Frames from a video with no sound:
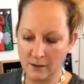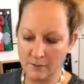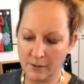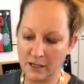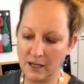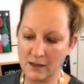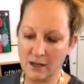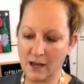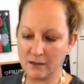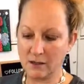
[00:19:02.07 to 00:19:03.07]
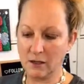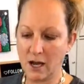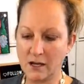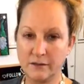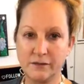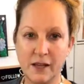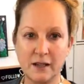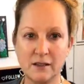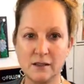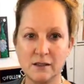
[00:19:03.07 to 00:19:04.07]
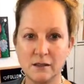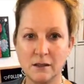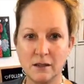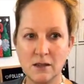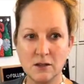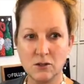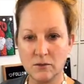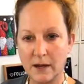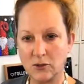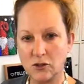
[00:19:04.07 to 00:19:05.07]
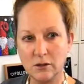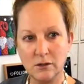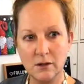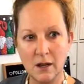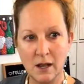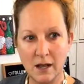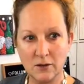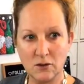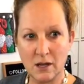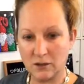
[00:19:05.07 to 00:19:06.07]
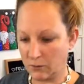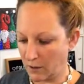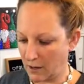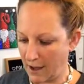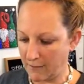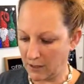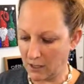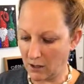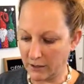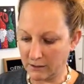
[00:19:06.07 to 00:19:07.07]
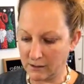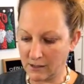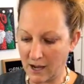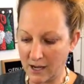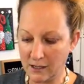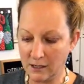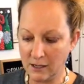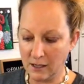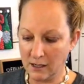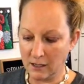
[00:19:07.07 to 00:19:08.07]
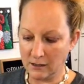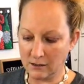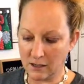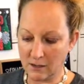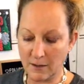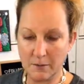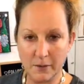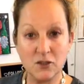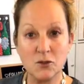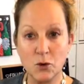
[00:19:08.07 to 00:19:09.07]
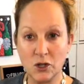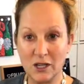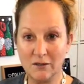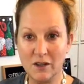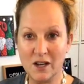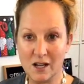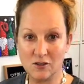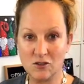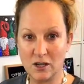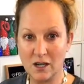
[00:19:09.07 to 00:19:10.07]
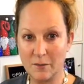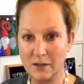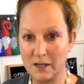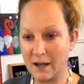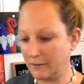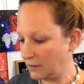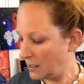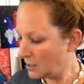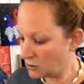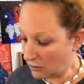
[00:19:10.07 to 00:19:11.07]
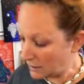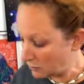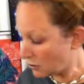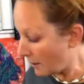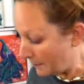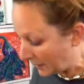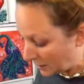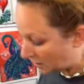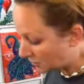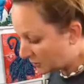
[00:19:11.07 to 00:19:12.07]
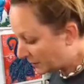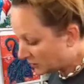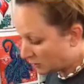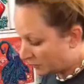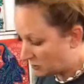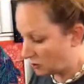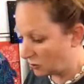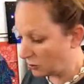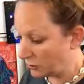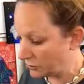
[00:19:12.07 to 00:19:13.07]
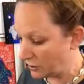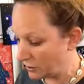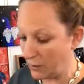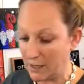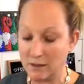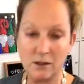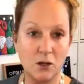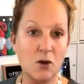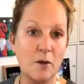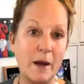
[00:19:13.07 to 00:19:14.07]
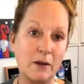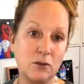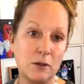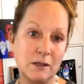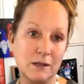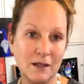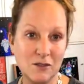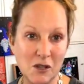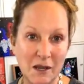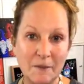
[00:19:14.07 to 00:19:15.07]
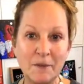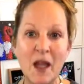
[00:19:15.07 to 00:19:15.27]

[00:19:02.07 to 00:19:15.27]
But again, it has a lot of flex in this direction. And so that's where having it on its side, it's going to be much more even and straight up and down. So again, there's a bunch of tools and ways to go about doing stenciling.